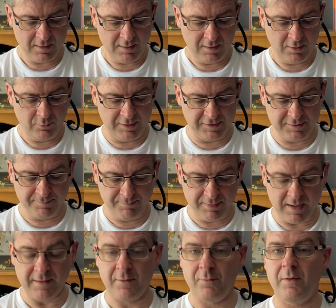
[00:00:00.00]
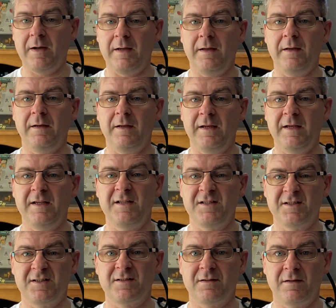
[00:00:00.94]
which by the way
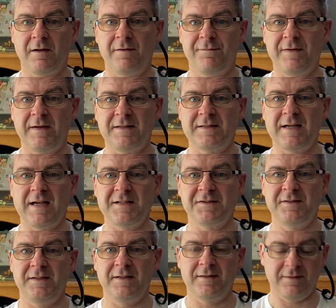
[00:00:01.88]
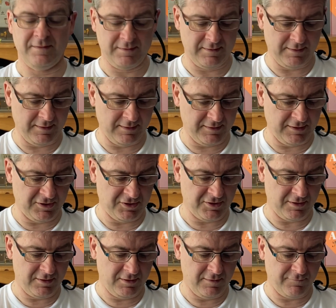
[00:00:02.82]
is a fantastic
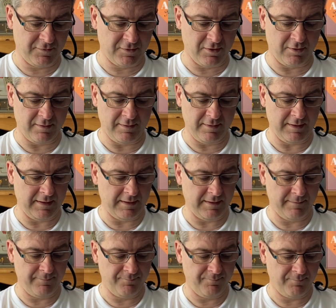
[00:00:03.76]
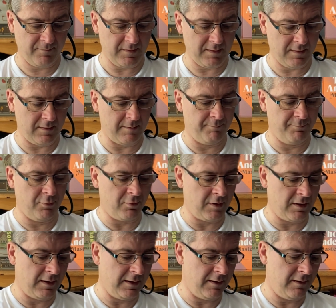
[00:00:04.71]
edition. You've got a
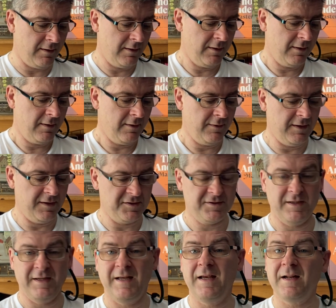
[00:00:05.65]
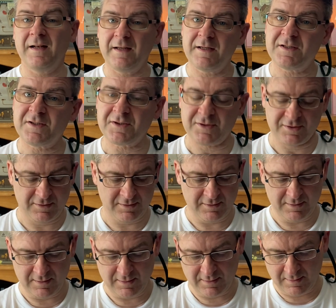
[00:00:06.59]
booklet that's in English.
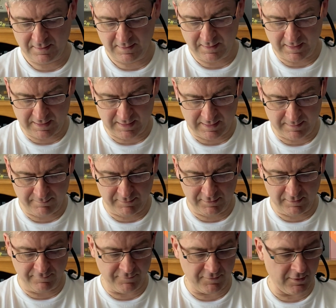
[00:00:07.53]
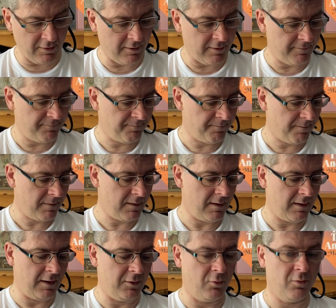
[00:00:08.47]
You've got
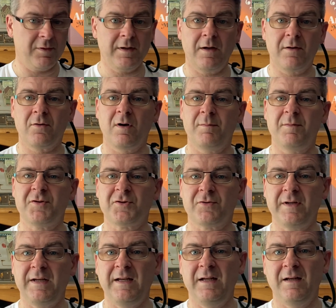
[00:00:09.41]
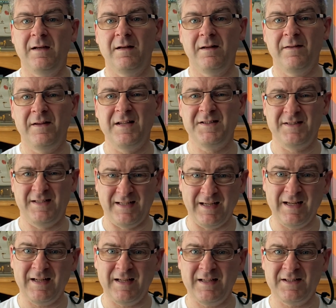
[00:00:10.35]
an audio commentary that's in
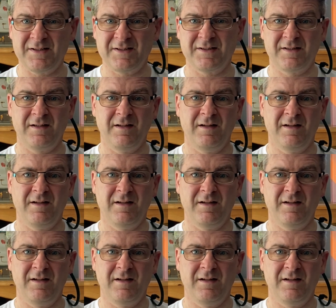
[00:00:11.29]
English,